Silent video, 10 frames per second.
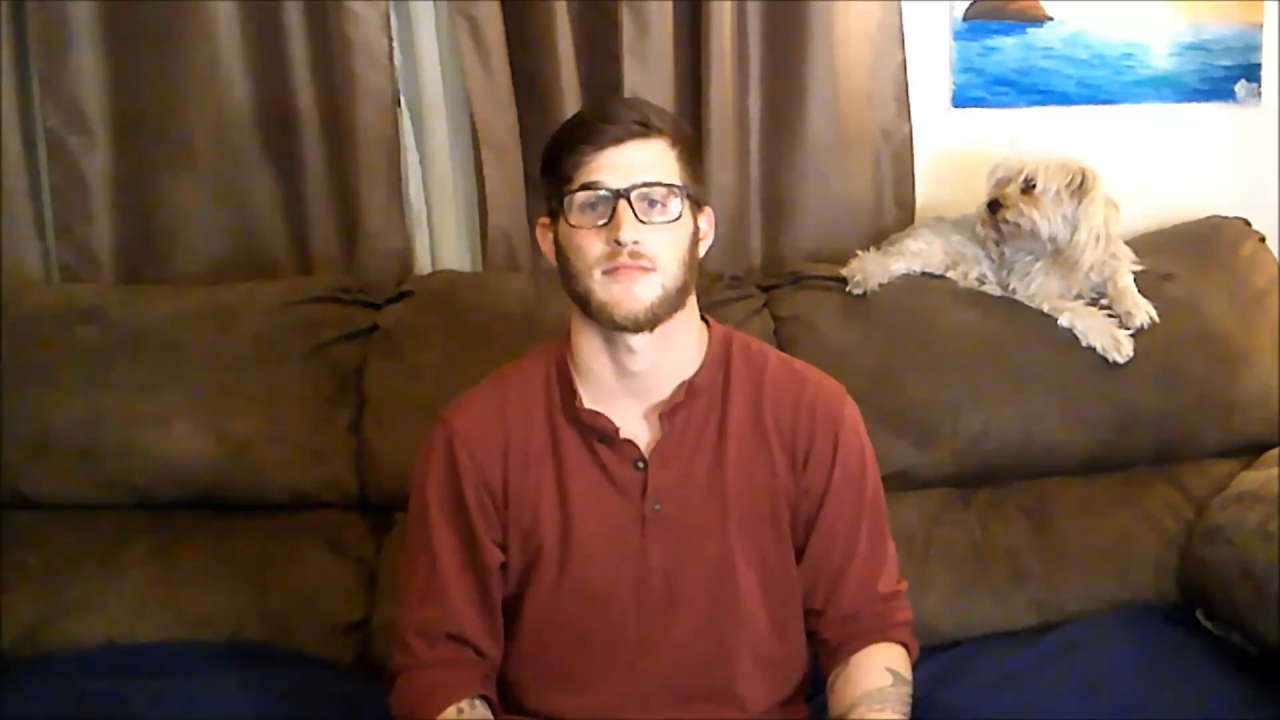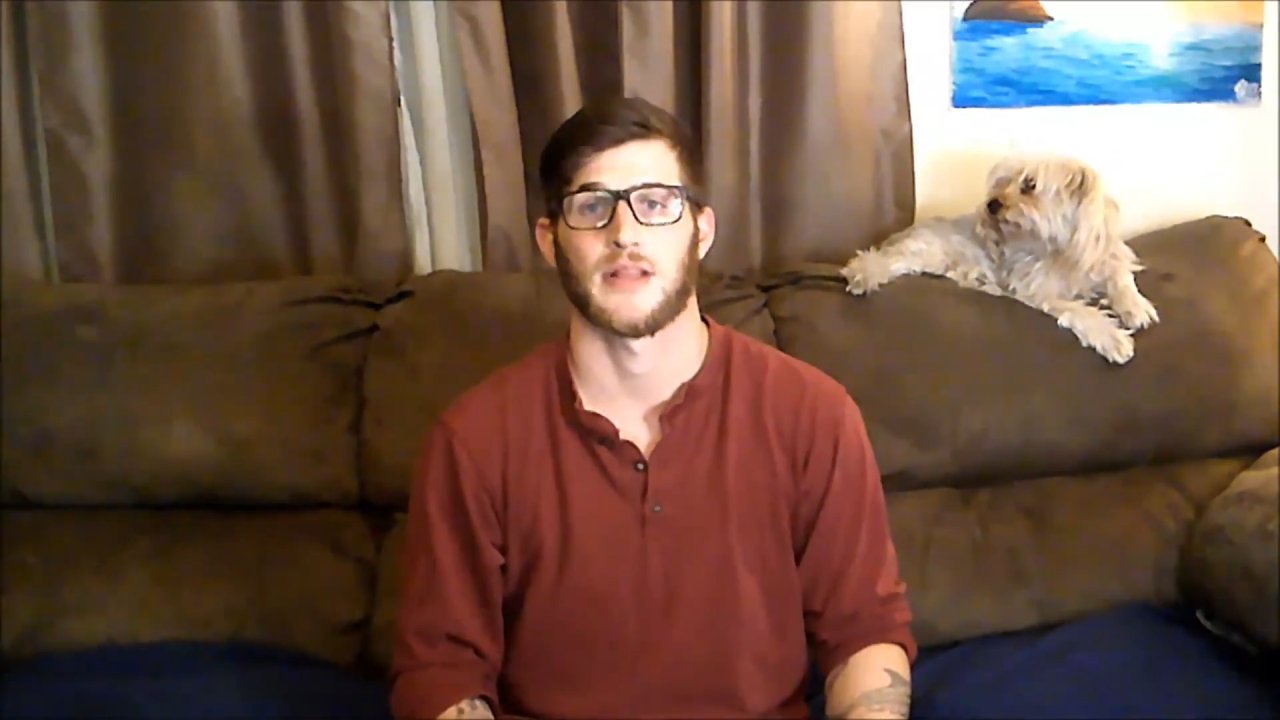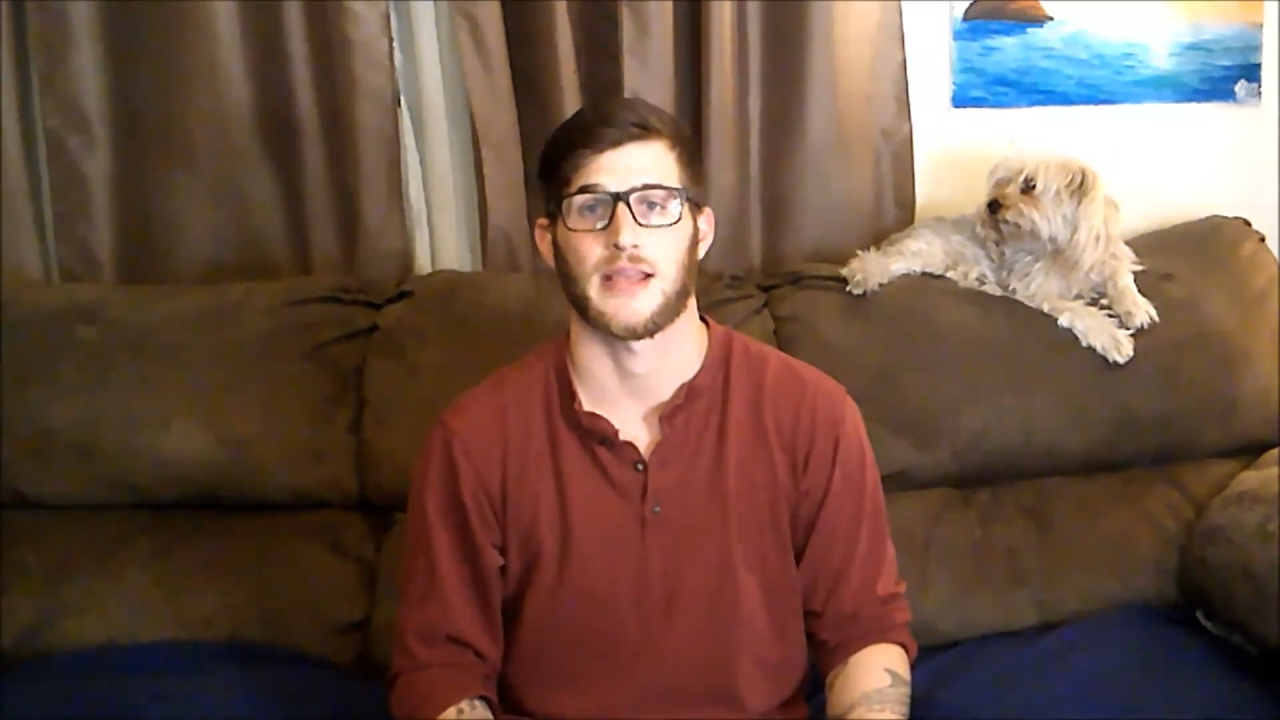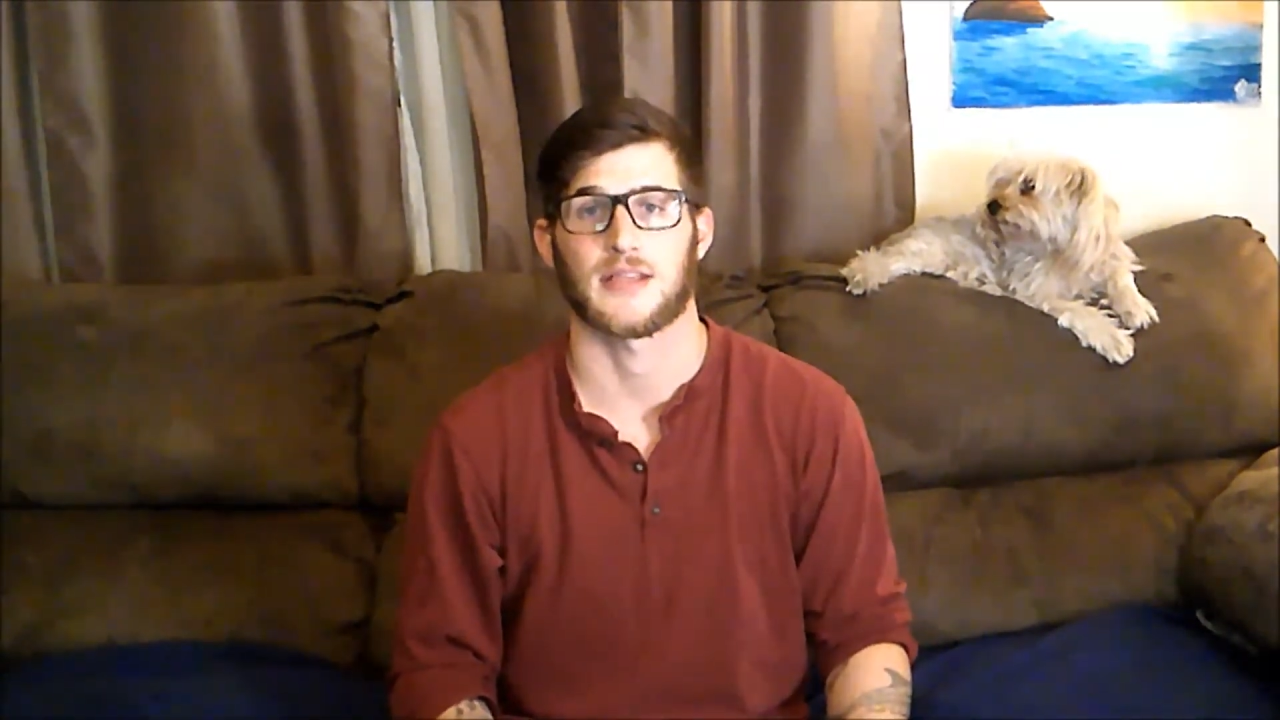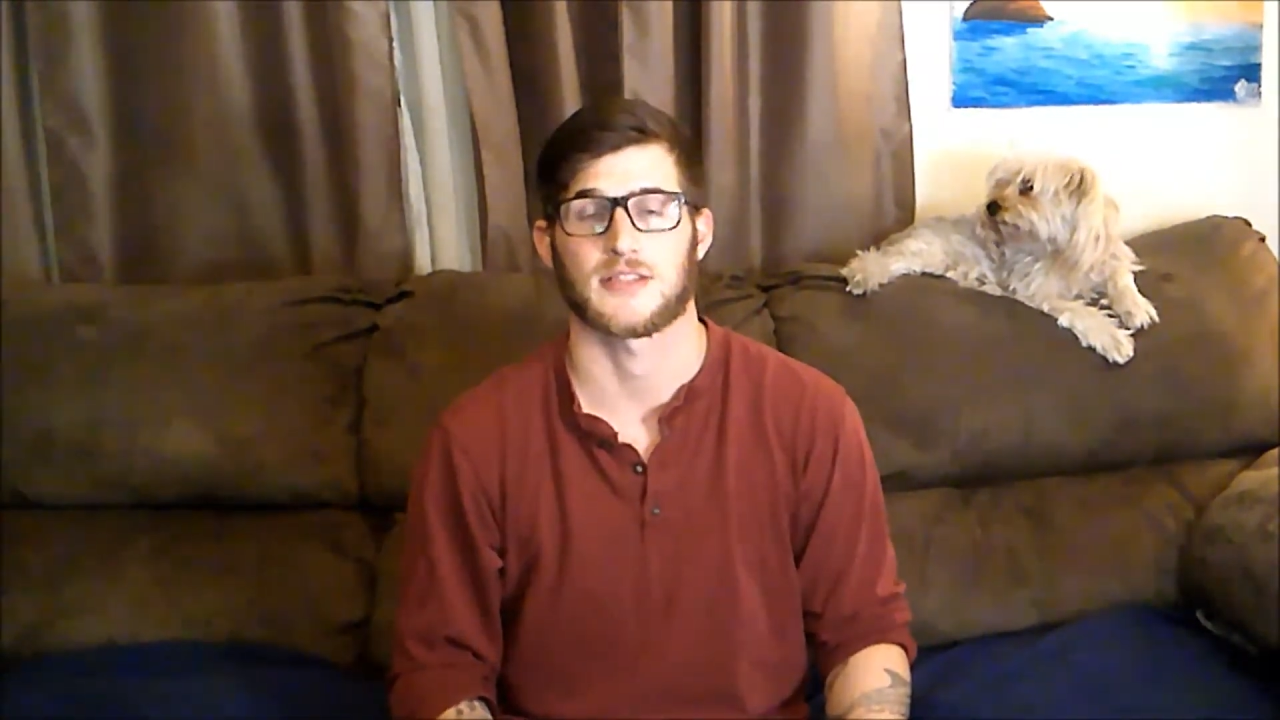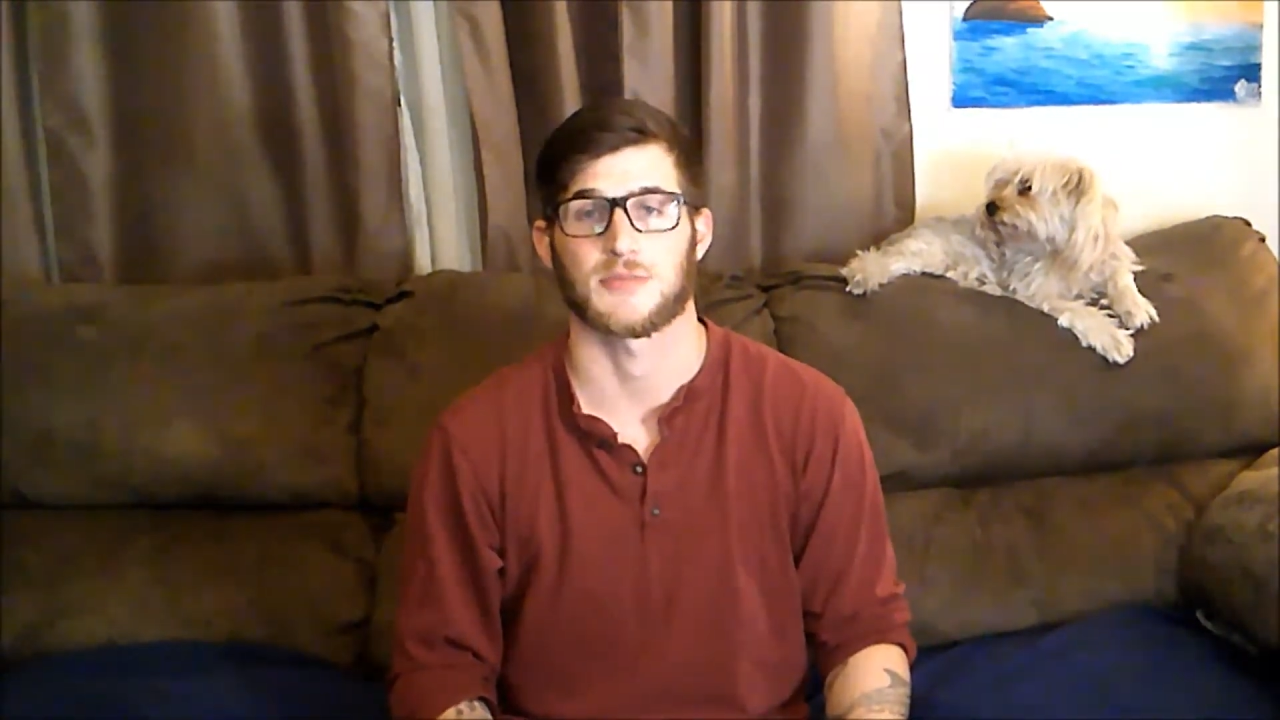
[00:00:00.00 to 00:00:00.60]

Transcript: like and